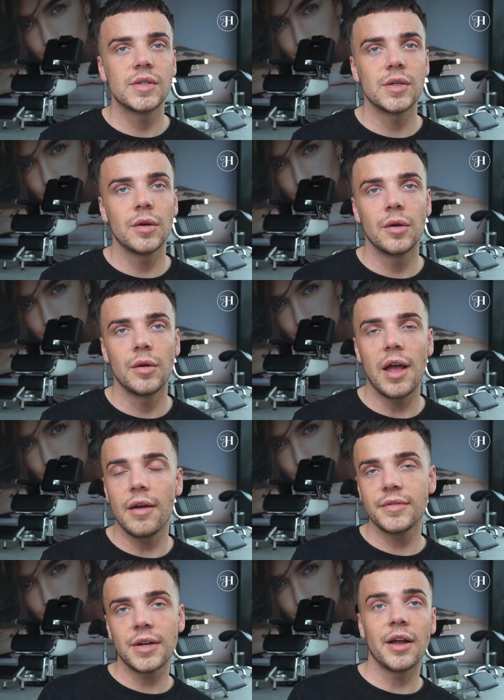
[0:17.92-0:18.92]
So
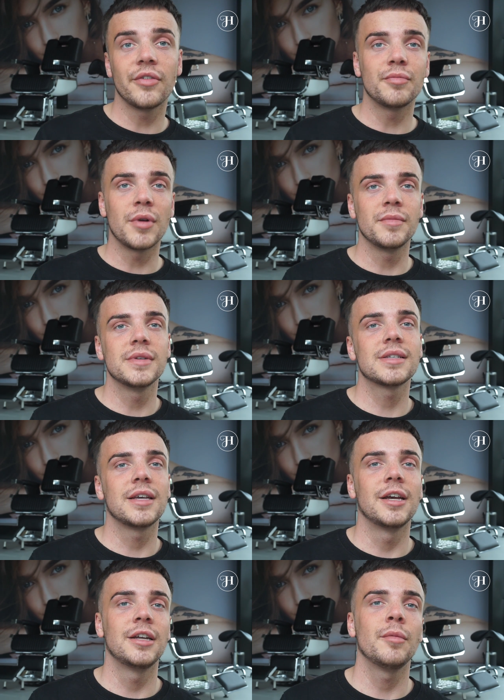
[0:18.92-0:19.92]
after I have prepped the
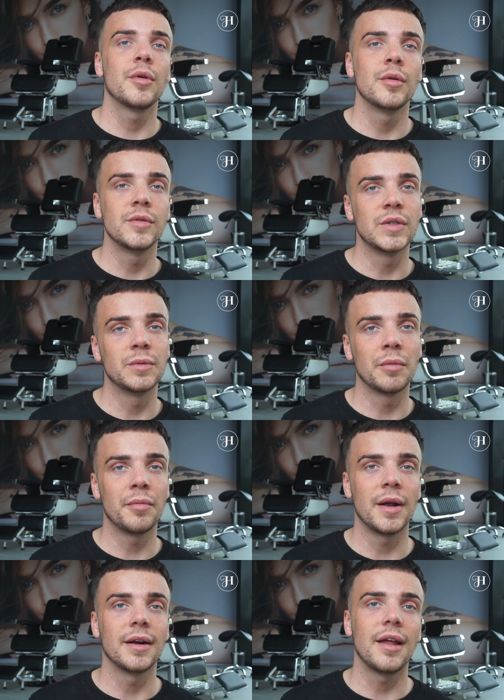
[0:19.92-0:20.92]
skin, I'm going to
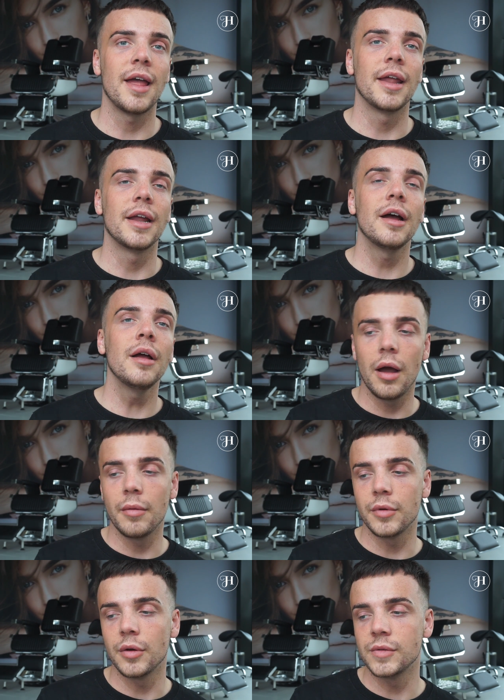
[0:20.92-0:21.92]
prepare the henna.
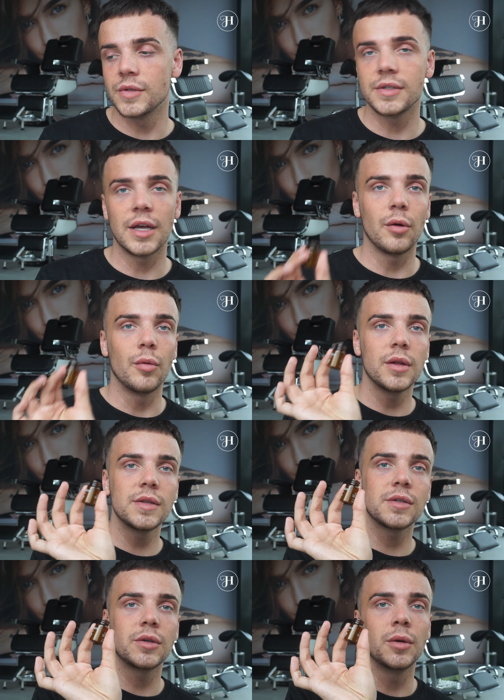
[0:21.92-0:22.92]
I'm going to take one
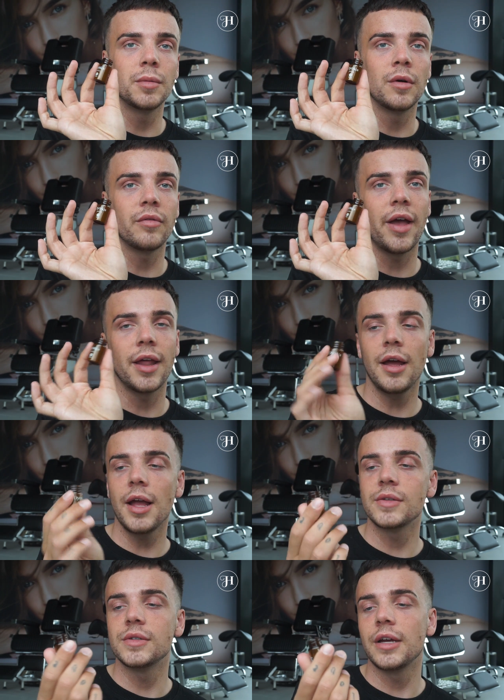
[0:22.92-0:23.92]
scoop of henna
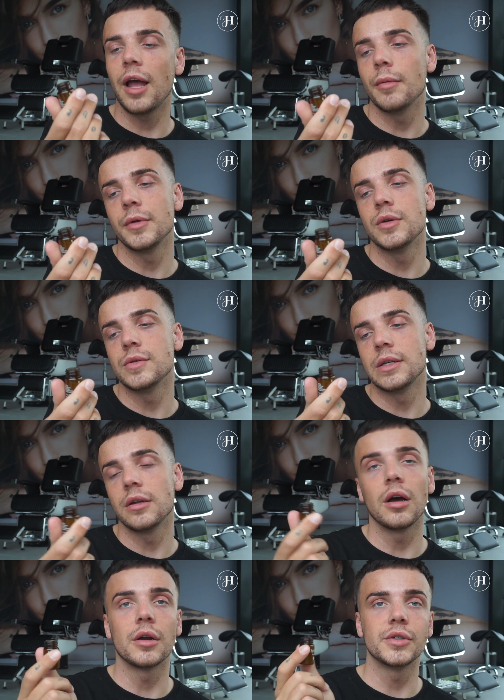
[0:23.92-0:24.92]
and today I'll be using the
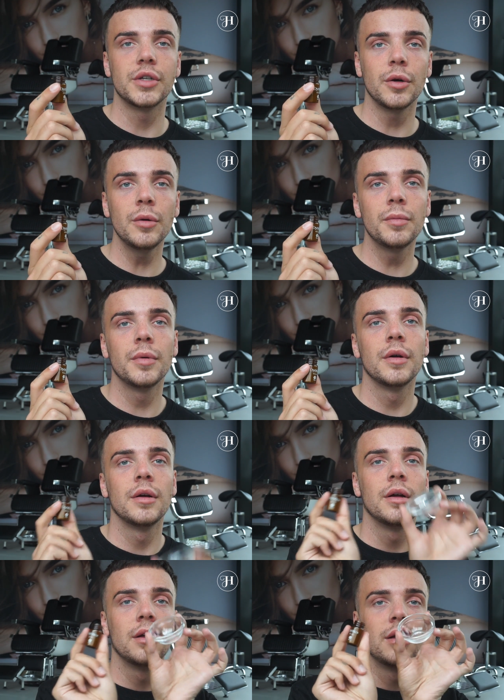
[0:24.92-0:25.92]
color taupe.
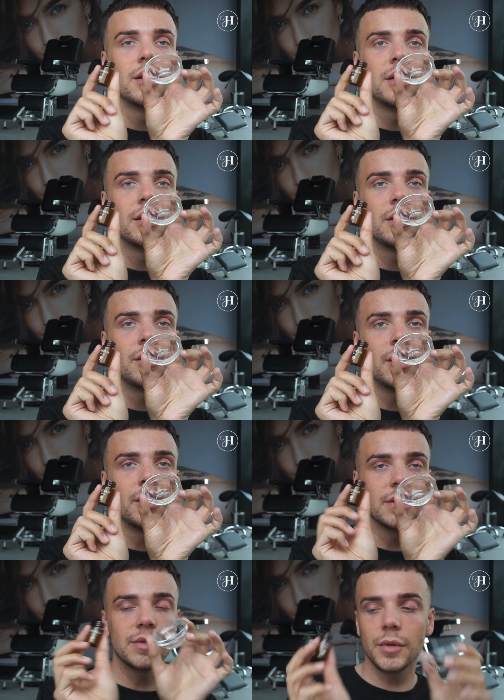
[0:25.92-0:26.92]

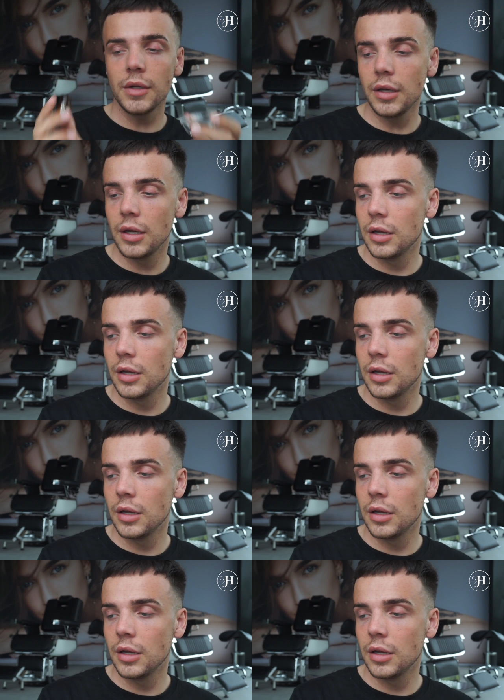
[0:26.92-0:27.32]
And this one.